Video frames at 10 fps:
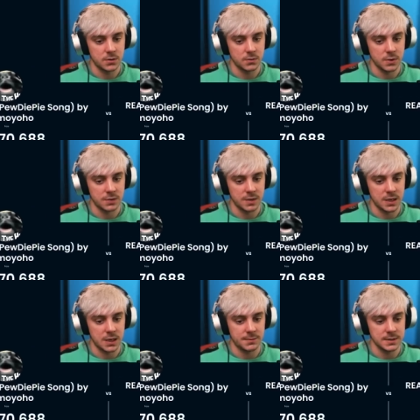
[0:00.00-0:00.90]
Reading mean
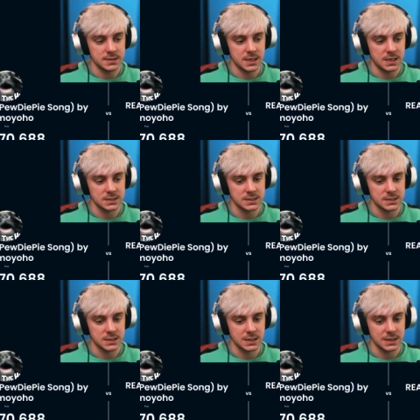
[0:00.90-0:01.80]
comments
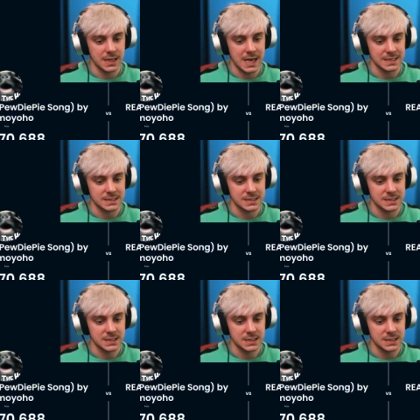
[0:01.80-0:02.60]
has less.